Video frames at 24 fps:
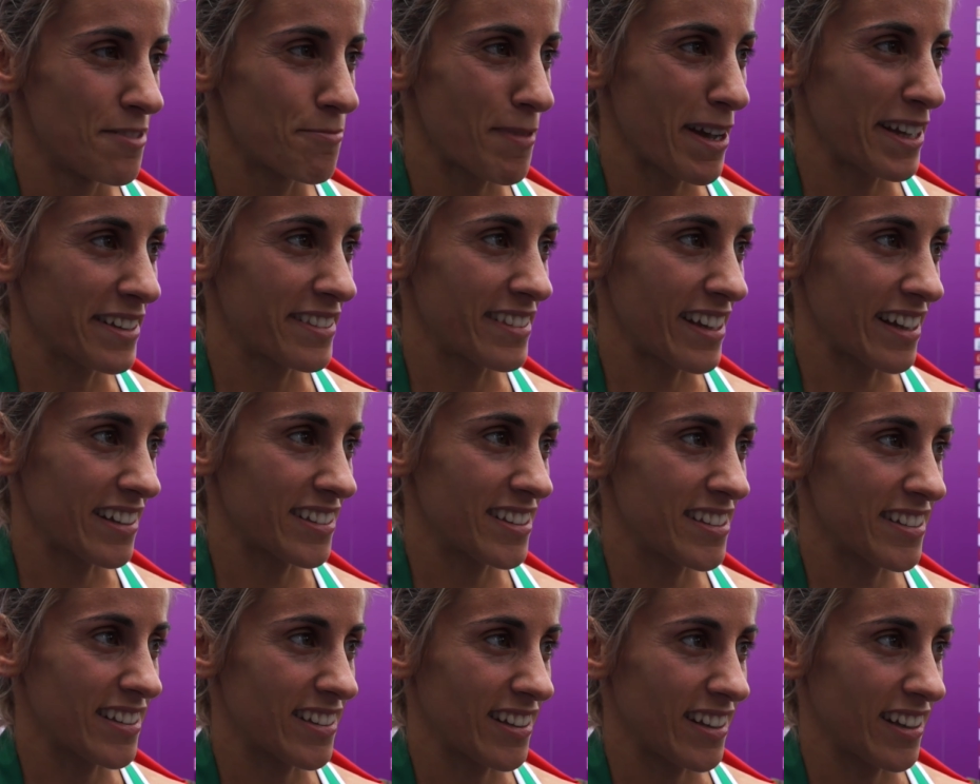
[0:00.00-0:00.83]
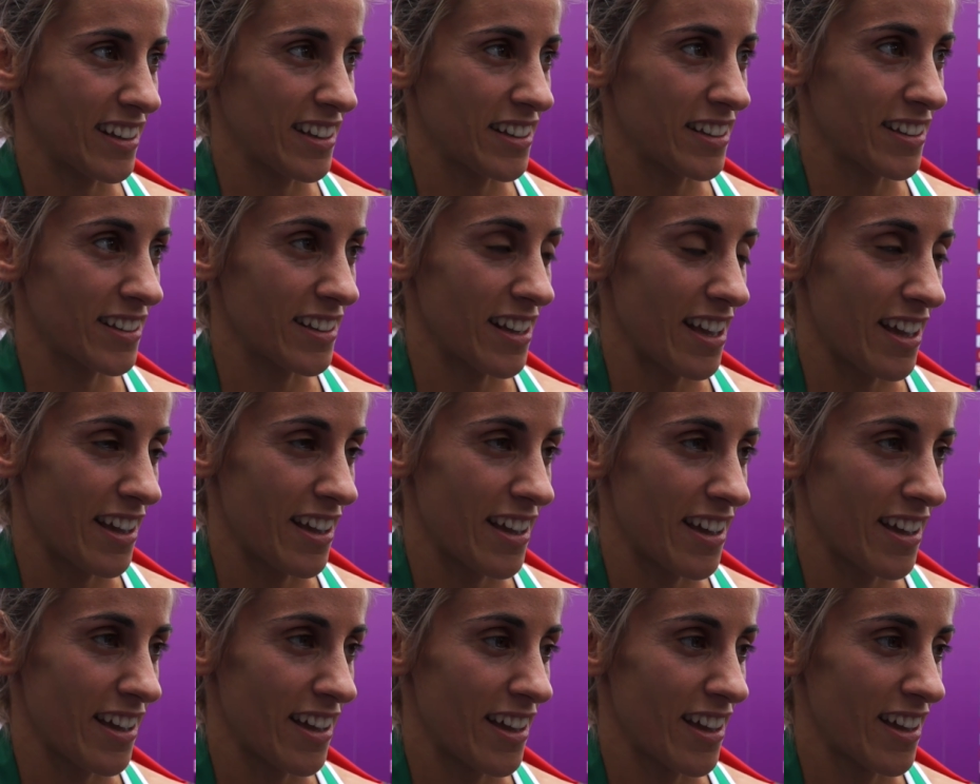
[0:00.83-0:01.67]
My tactic
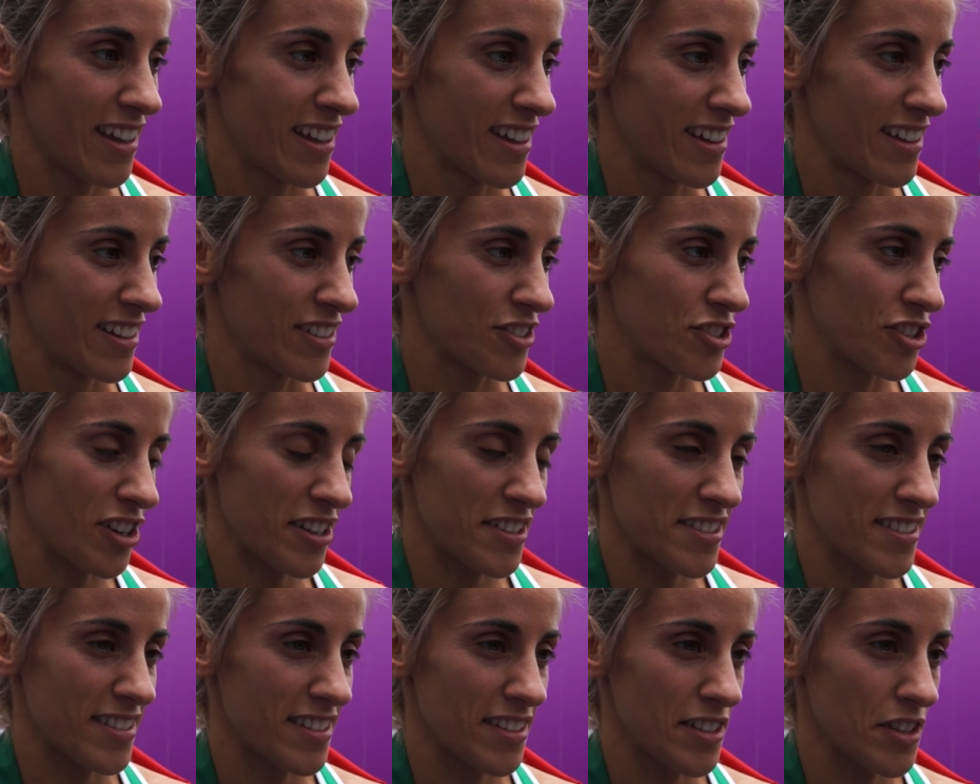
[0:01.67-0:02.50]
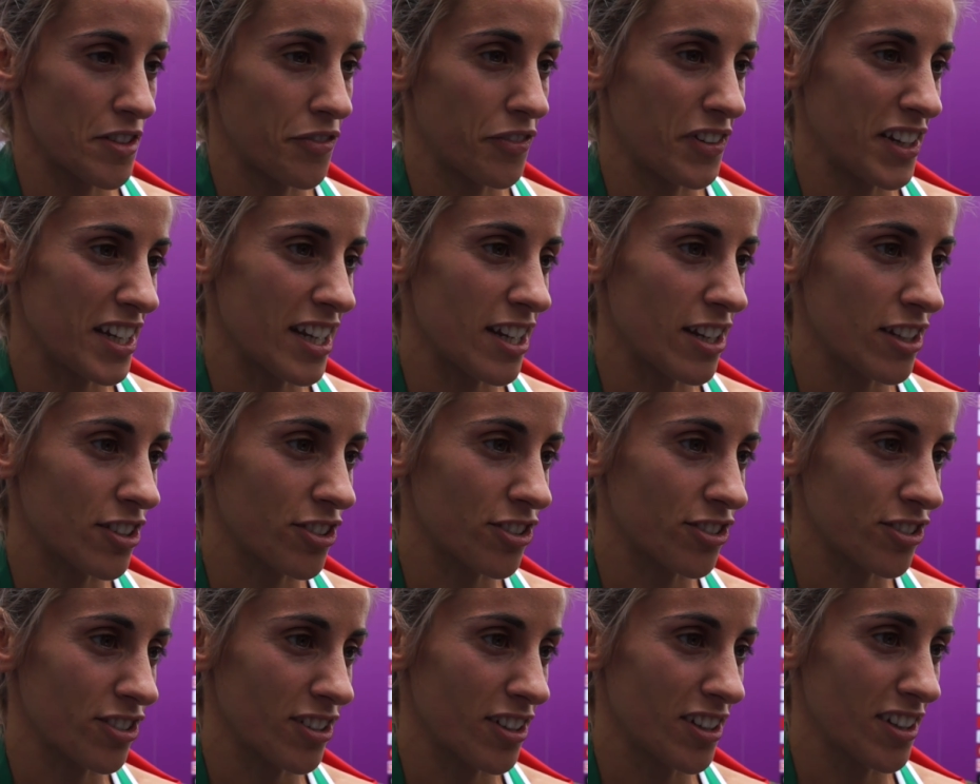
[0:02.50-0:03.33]
is just
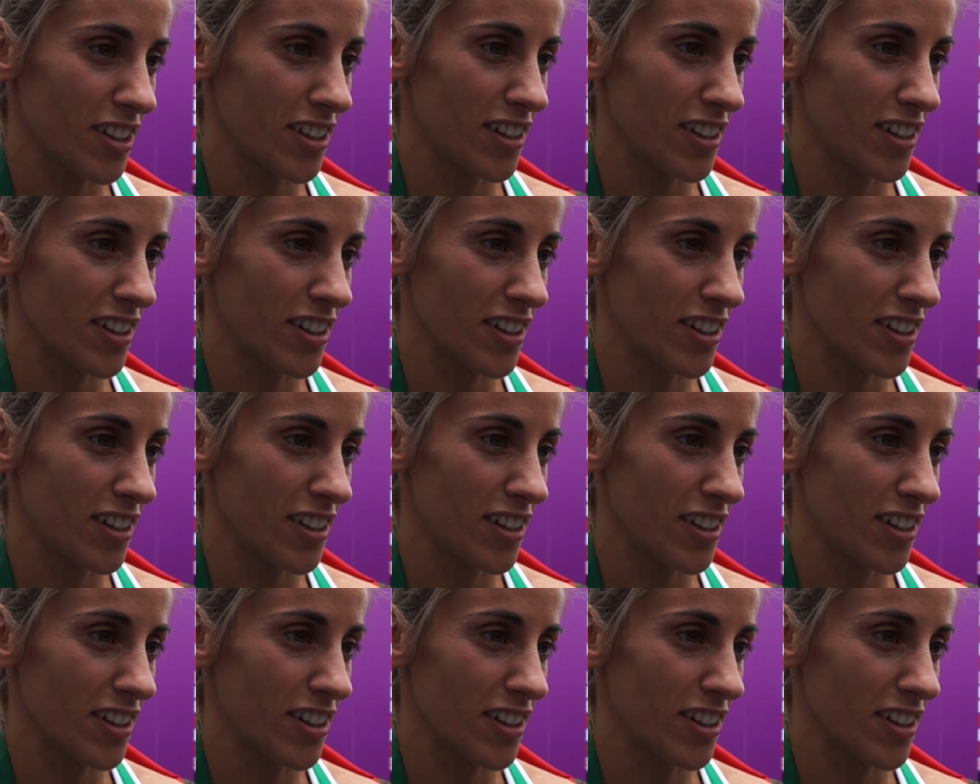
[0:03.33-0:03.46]
finish